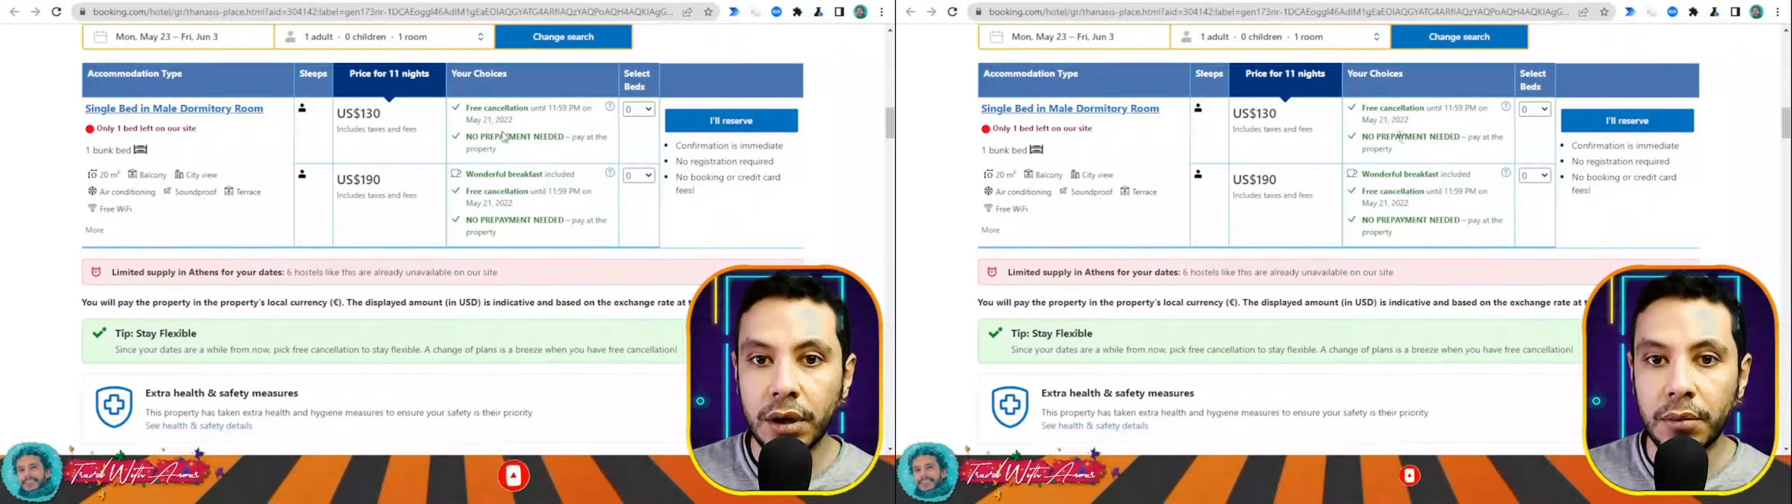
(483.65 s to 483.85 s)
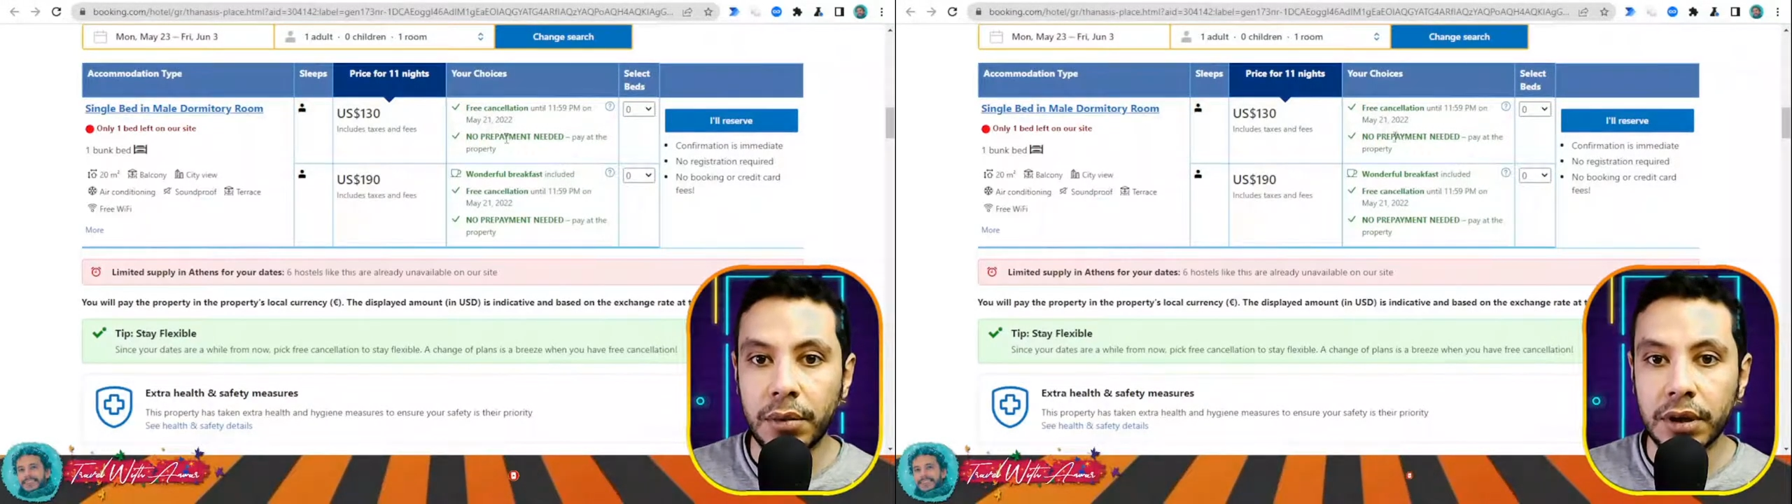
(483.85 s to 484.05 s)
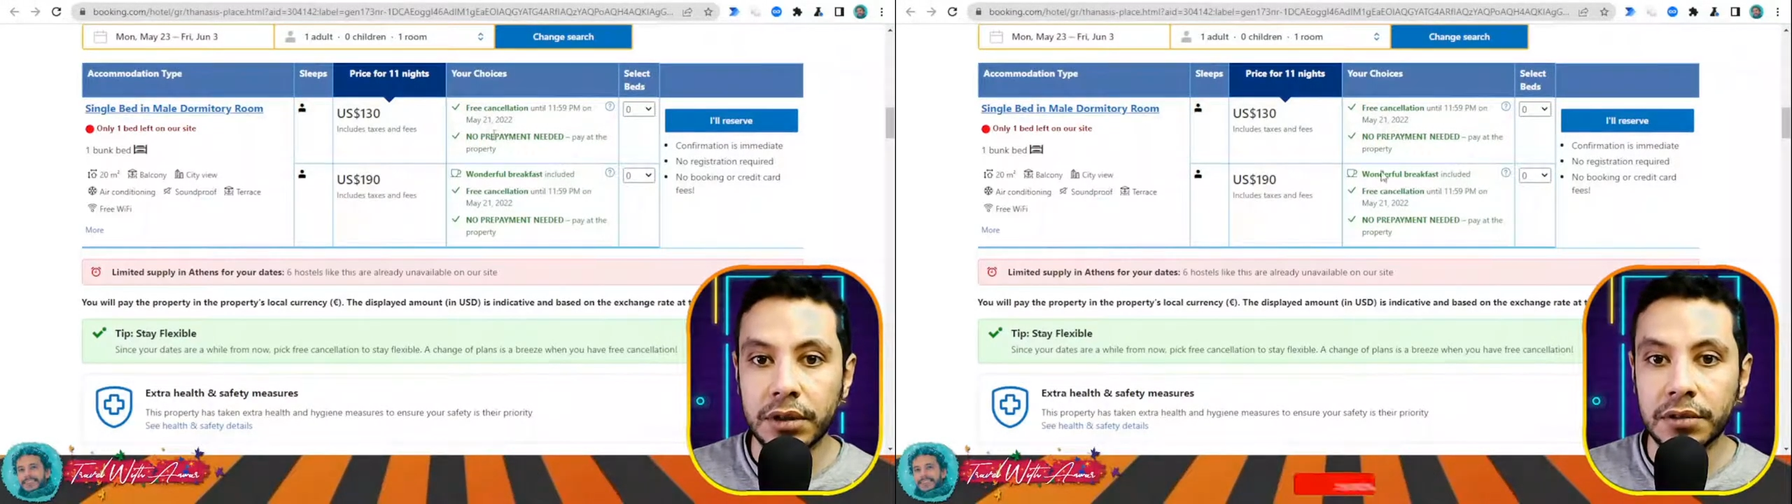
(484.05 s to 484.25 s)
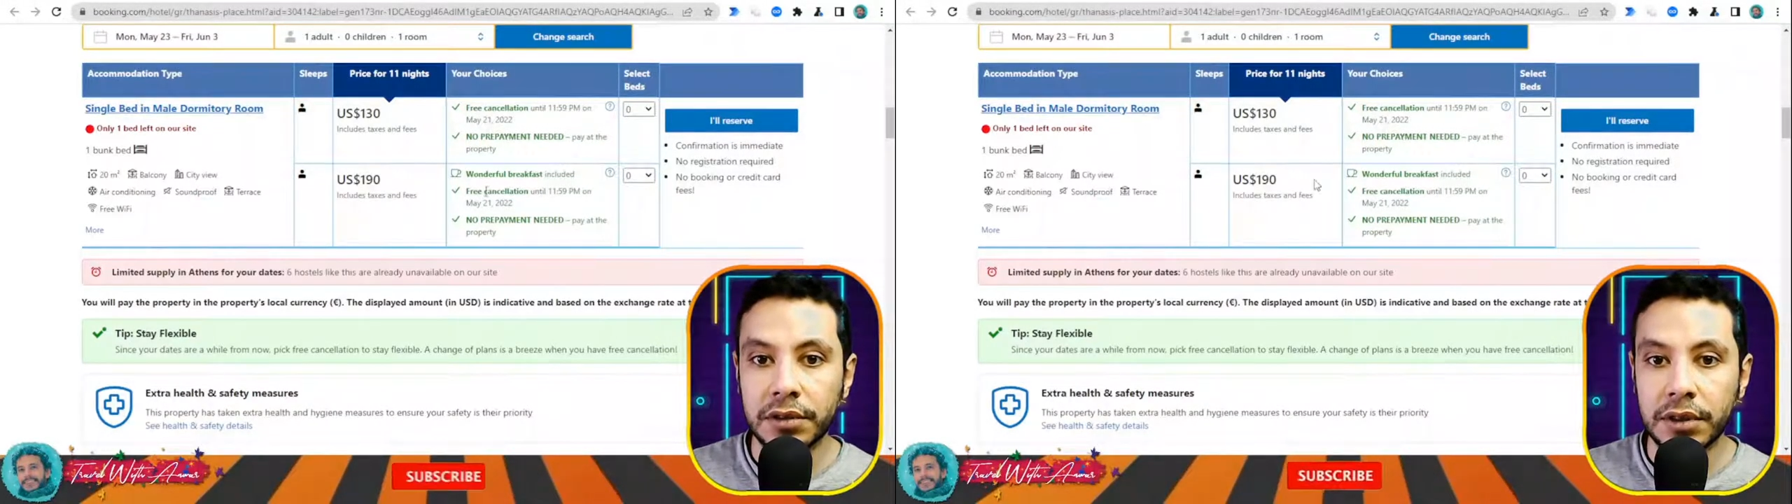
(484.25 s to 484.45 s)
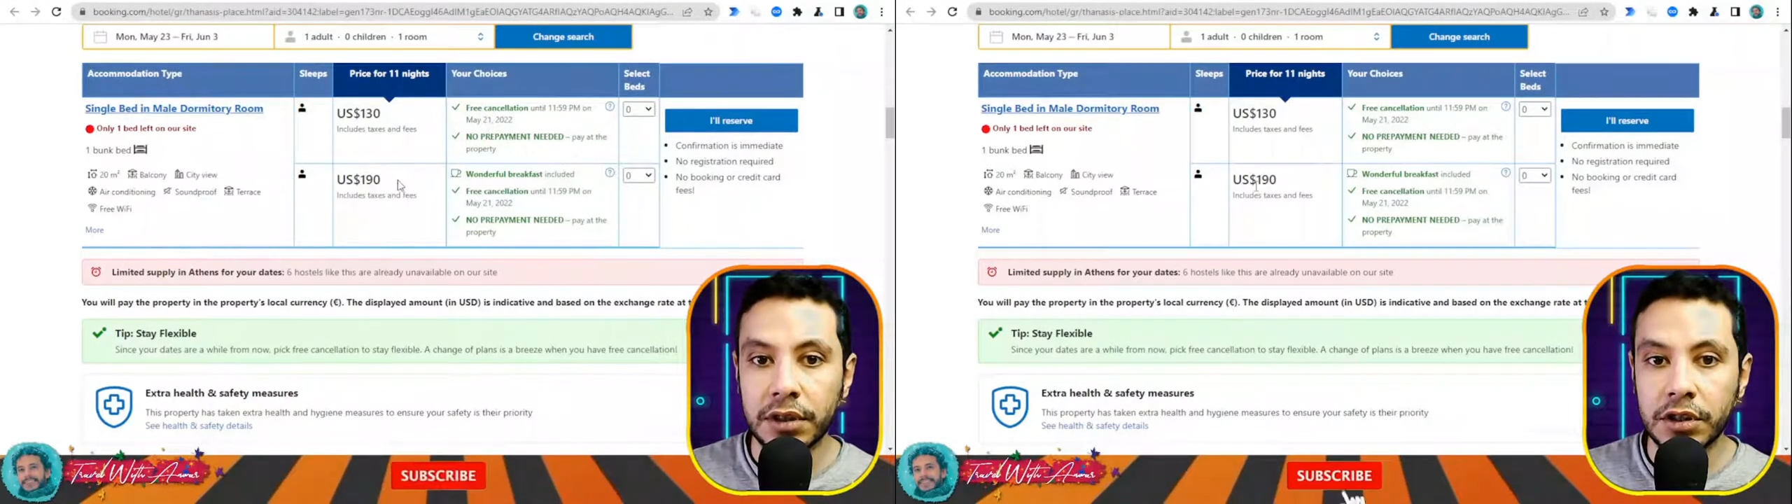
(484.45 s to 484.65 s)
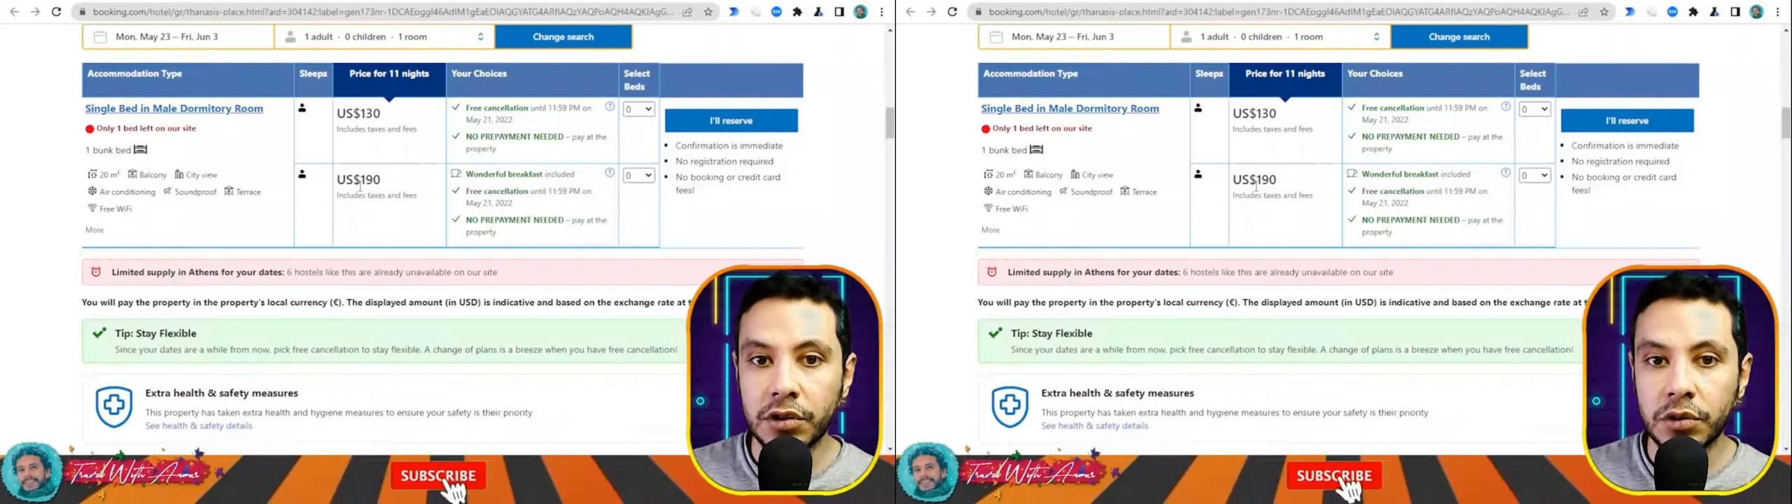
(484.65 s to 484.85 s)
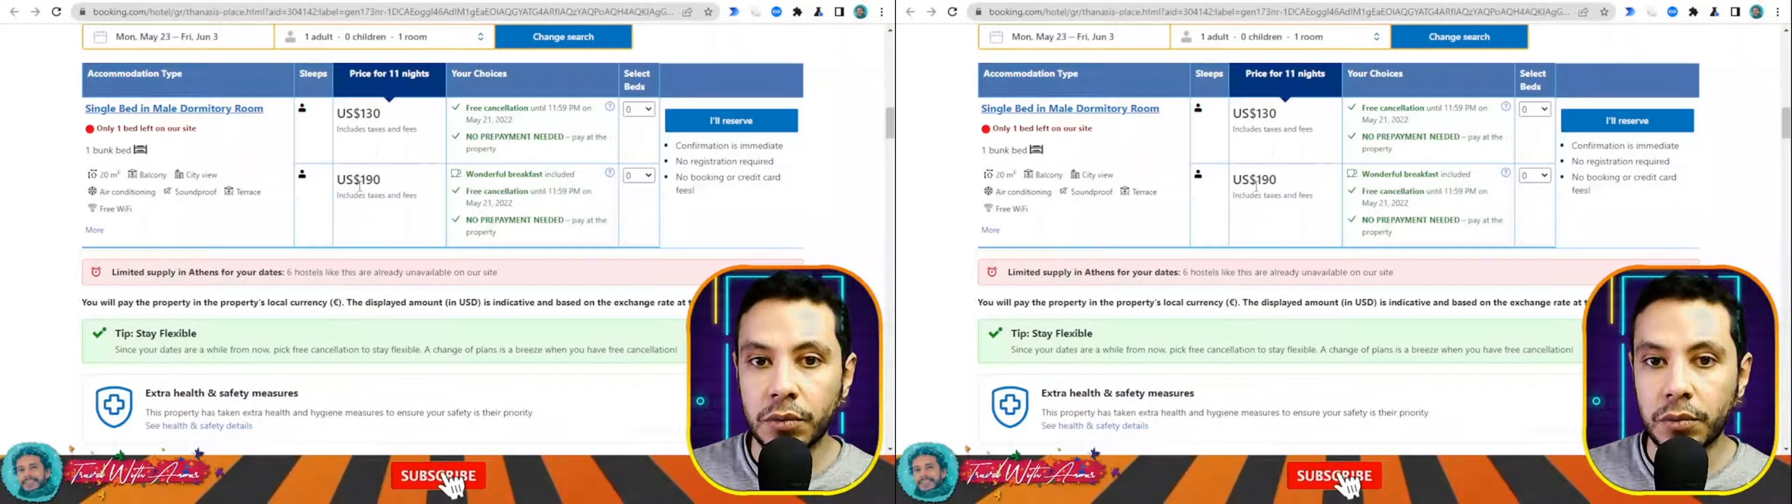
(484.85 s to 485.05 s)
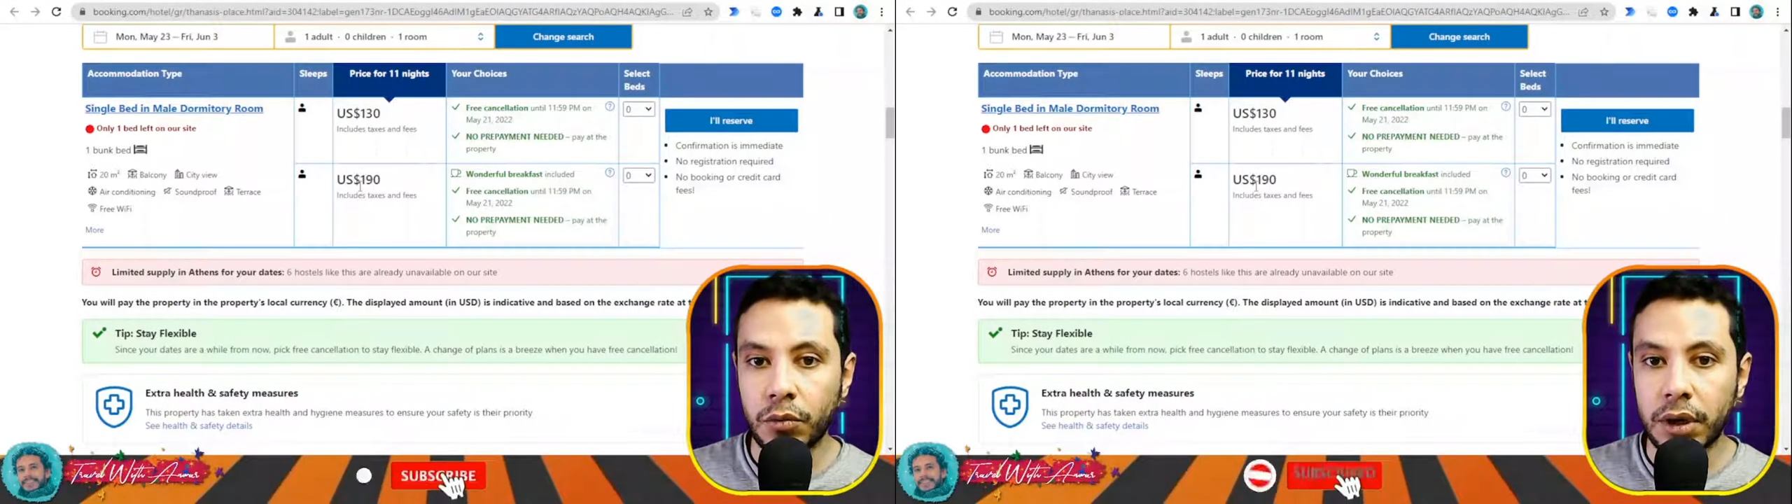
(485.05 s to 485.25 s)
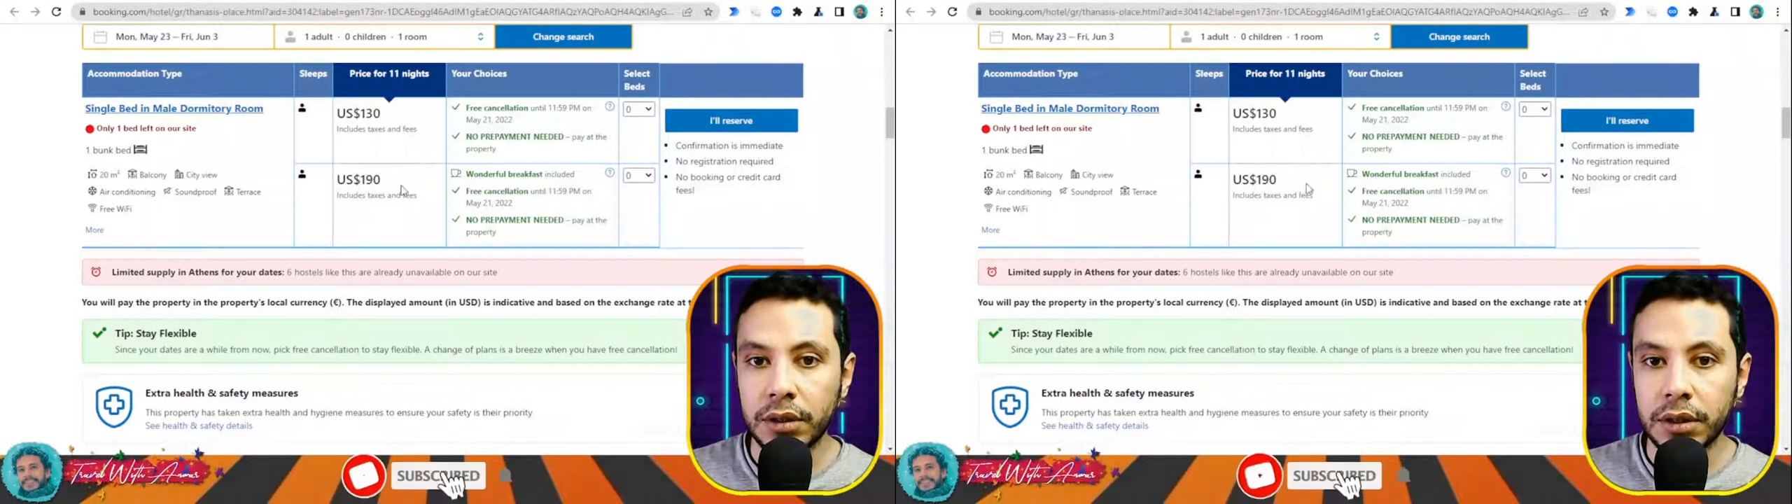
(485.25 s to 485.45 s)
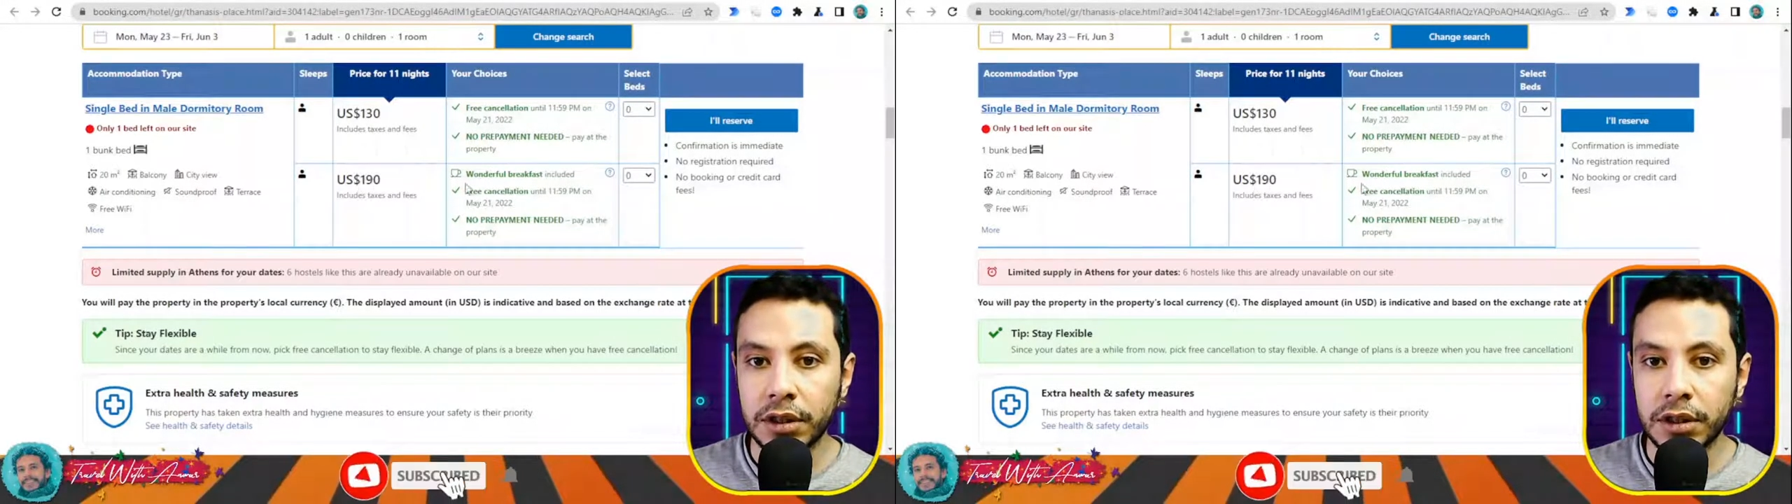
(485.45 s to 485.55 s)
but this one